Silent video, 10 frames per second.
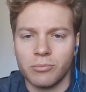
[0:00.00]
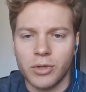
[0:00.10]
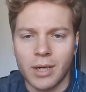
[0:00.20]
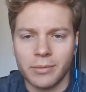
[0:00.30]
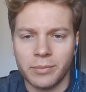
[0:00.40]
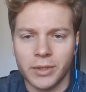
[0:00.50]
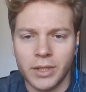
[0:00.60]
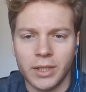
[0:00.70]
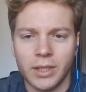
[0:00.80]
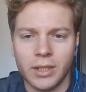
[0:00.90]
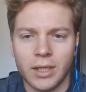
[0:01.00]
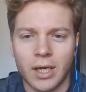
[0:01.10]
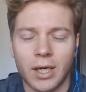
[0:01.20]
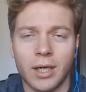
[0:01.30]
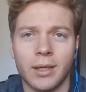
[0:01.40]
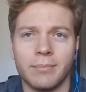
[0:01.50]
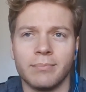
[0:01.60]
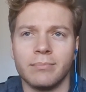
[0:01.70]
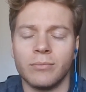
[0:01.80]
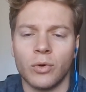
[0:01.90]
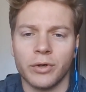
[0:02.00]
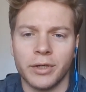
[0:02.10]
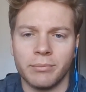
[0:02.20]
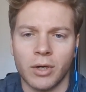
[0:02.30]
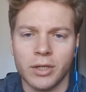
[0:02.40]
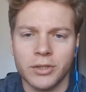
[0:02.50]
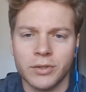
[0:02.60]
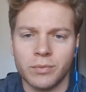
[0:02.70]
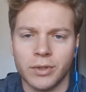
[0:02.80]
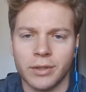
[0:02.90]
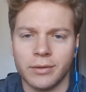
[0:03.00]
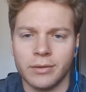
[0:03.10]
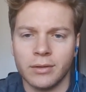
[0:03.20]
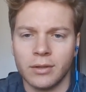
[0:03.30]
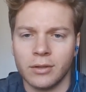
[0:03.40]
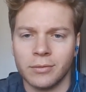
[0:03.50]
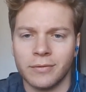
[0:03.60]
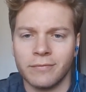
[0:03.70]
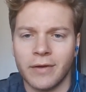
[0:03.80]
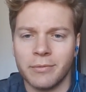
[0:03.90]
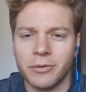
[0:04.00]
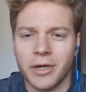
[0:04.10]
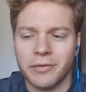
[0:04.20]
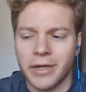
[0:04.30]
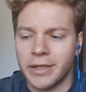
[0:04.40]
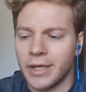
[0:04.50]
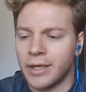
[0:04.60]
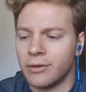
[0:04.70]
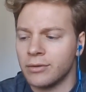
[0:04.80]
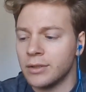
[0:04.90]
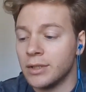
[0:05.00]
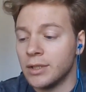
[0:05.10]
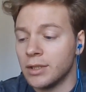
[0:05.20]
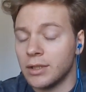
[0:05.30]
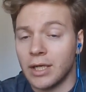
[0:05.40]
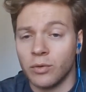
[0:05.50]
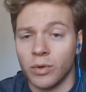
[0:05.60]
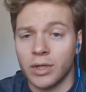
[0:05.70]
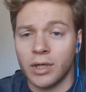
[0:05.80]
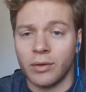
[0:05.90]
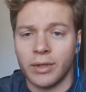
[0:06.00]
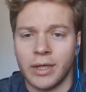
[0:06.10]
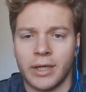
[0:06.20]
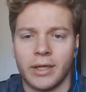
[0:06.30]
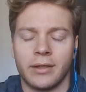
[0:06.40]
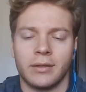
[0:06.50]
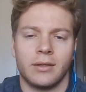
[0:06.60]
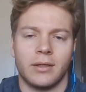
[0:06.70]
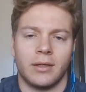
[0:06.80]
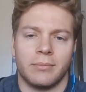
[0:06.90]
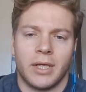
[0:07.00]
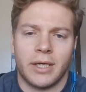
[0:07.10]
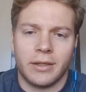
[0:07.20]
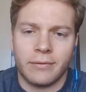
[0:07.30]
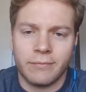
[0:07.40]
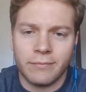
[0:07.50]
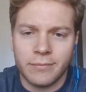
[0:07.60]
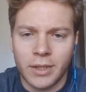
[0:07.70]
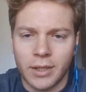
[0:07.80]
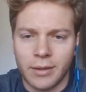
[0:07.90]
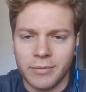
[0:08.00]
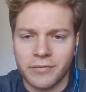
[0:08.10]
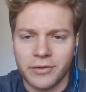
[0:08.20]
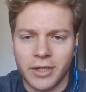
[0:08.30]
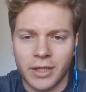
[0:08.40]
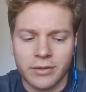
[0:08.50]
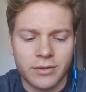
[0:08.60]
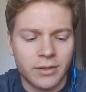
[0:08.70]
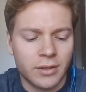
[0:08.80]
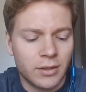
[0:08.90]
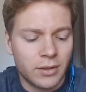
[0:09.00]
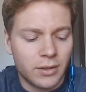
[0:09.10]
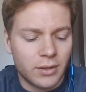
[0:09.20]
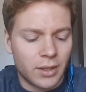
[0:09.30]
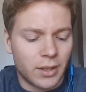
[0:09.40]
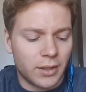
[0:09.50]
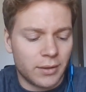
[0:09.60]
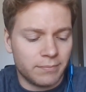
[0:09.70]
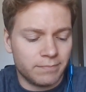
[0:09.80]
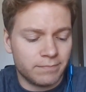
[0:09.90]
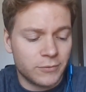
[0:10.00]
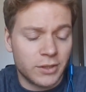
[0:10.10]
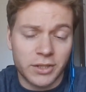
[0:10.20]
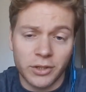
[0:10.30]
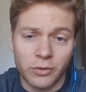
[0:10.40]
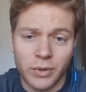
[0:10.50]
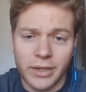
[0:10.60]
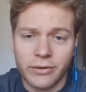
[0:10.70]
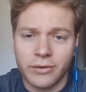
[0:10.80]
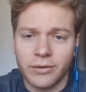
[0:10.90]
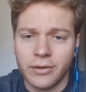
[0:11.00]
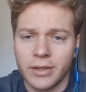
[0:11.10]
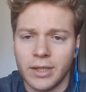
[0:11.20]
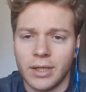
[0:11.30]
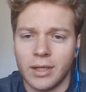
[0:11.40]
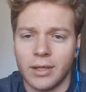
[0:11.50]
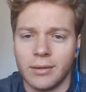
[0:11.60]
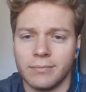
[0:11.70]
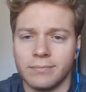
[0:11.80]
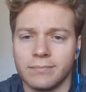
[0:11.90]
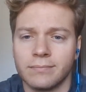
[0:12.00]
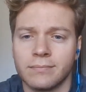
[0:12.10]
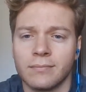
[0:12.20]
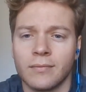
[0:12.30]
Probably more in March. We're in February right now. A lot of work going on. A lot of different things to deal with. Um,